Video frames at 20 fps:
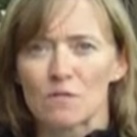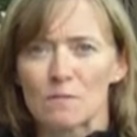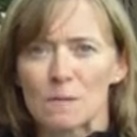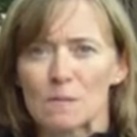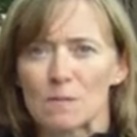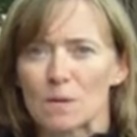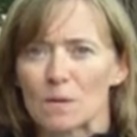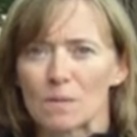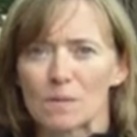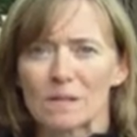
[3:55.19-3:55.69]
if
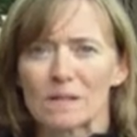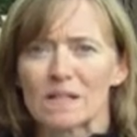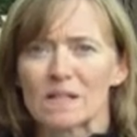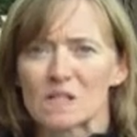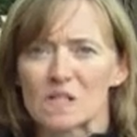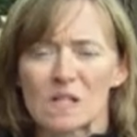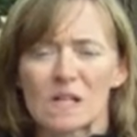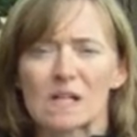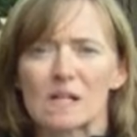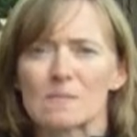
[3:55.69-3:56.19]
people are really
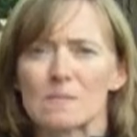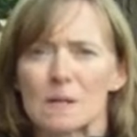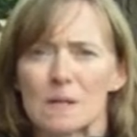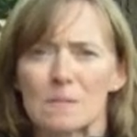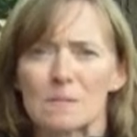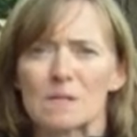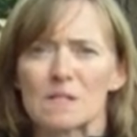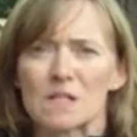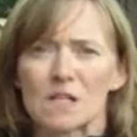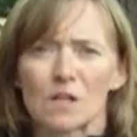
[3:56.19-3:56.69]
excited
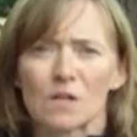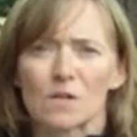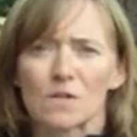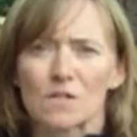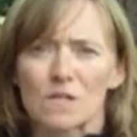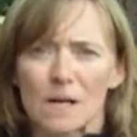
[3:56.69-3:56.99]
about a particular